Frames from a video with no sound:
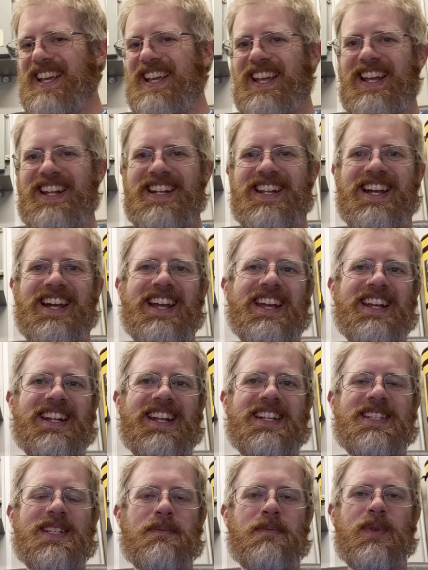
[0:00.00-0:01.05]
and
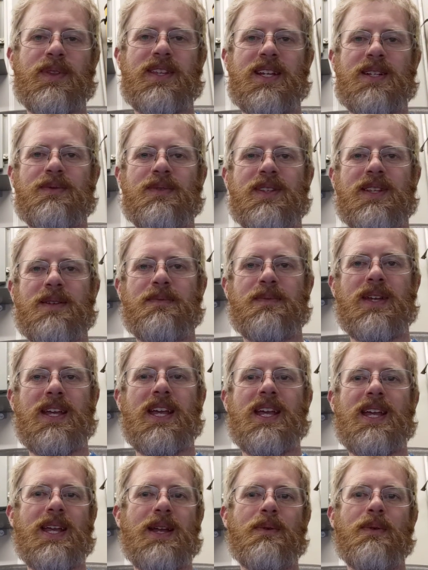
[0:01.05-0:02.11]
I sympathize with him.
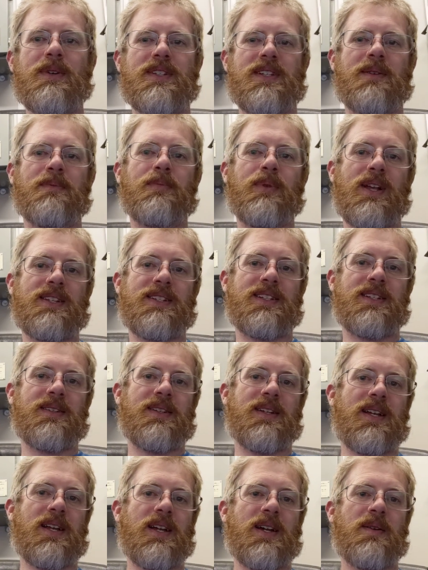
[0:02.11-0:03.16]
It was unpleasant.
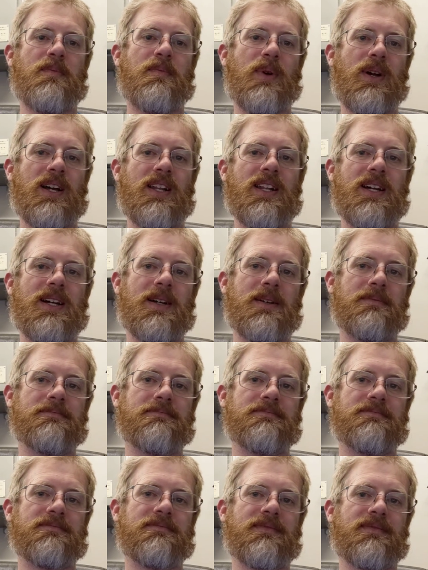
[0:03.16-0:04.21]
But
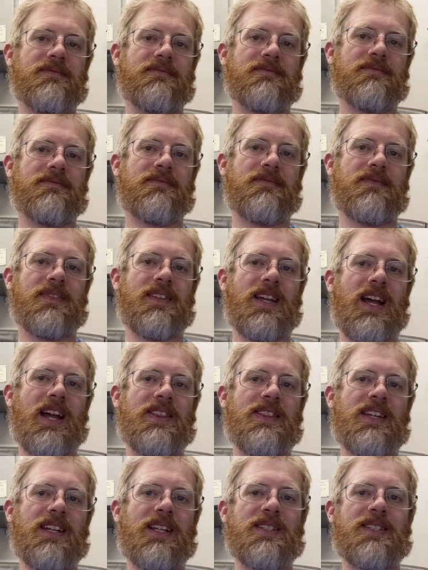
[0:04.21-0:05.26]
I
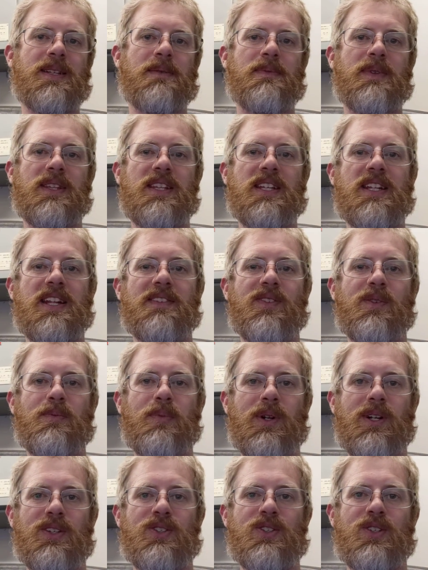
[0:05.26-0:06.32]
think it's something that
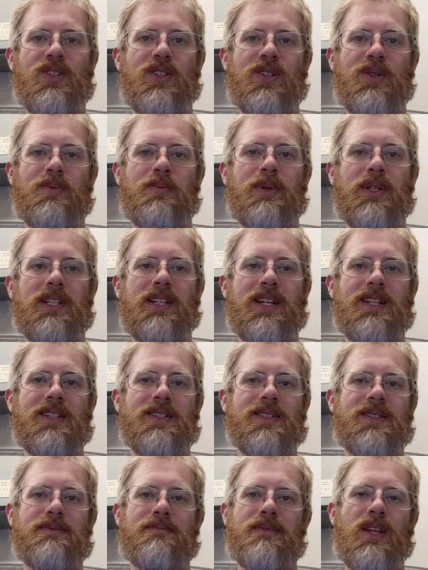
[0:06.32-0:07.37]
everybody should do
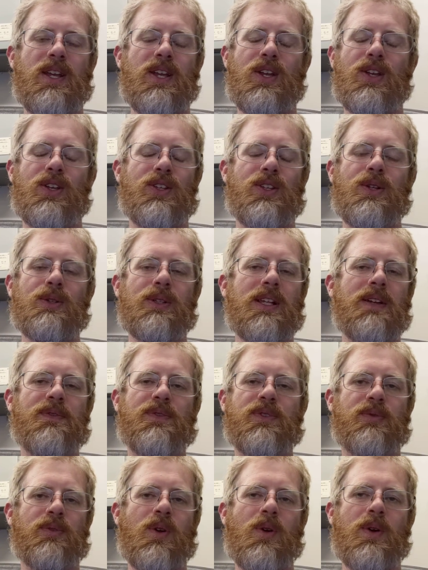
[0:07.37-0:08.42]
because you live
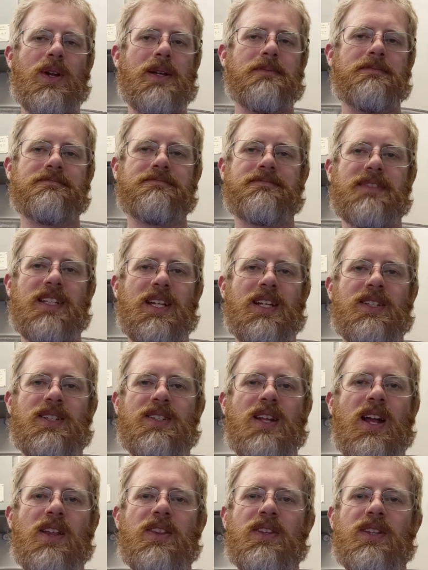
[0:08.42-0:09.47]
through it. It's
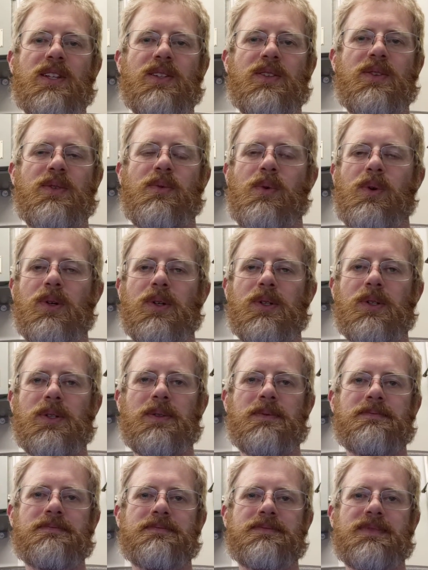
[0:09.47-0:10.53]
not the end of the world.
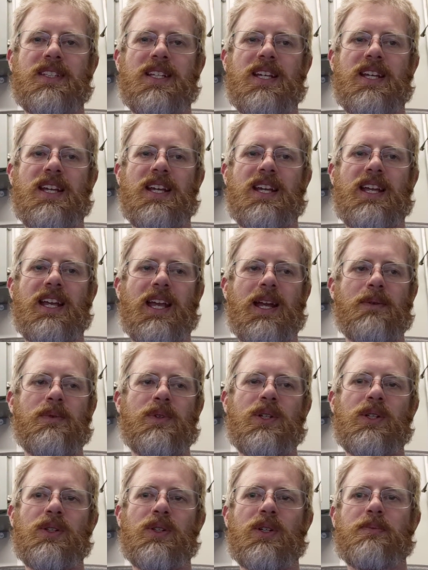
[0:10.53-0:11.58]
And when
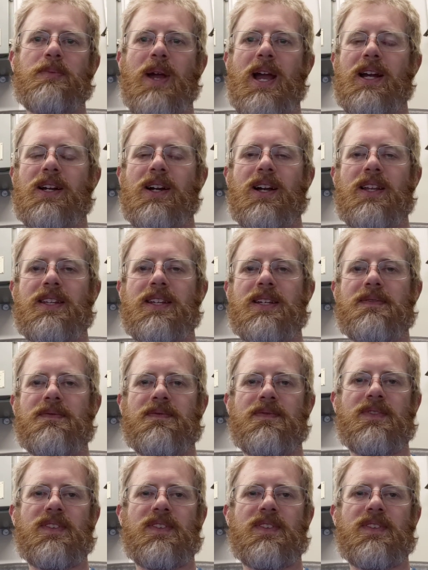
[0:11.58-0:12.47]
you look back on it,